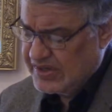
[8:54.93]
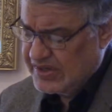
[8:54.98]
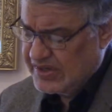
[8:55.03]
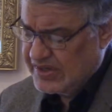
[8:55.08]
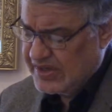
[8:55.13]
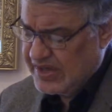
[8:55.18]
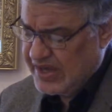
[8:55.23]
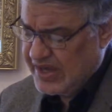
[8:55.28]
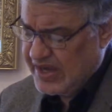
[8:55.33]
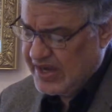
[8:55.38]

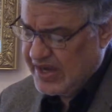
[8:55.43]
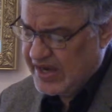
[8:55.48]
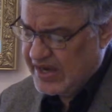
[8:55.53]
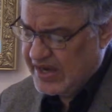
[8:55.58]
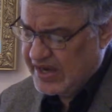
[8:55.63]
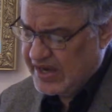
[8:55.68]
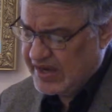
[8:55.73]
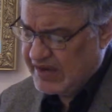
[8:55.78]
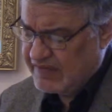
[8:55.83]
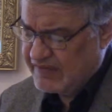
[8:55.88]
and uh,
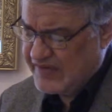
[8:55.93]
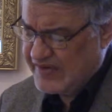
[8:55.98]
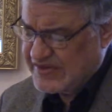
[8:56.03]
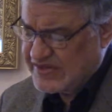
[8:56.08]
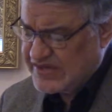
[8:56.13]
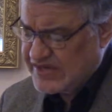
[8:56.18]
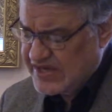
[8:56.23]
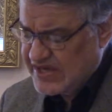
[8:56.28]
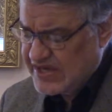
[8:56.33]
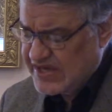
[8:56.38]

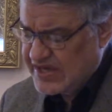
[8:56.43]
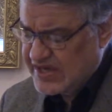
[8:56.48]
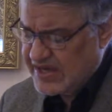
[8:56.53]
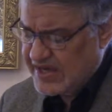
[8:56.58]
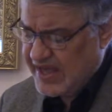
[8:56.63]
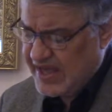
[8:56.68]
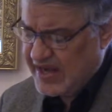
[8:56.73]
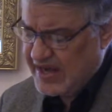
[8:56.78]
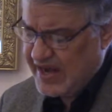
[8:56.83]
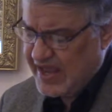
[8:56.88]
fatigue and
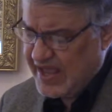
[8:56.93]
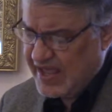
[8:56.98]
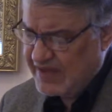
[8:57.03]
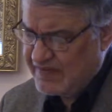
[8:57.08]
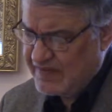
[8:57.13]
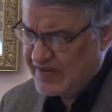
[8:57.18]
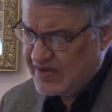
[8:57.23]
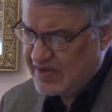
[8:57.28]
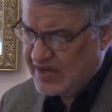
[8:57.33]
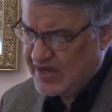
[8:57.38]
having
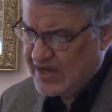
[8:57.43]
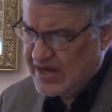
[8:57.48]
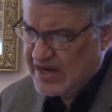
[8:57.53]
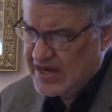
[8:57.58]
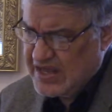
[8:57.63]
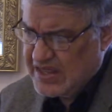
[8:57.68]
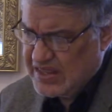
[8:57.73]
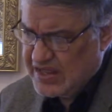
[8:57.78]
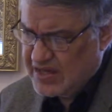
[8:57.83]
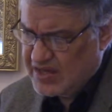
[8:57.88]

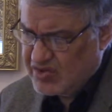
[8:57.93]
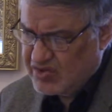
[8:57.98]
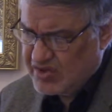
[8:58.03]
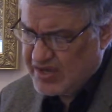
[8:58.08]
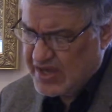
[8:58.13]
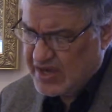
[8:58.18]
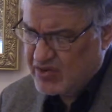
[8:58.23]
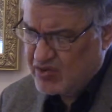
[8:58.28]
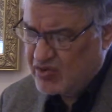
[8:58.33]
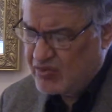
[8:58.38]
anything you can
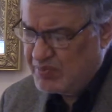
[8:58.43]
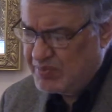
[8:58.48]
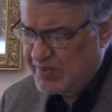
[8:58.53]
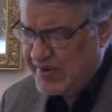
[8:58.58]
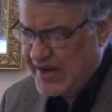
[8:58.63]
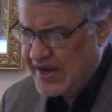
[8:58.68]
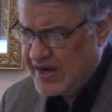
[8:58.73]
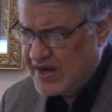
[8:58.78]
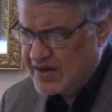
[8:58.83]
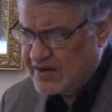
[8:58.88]
complain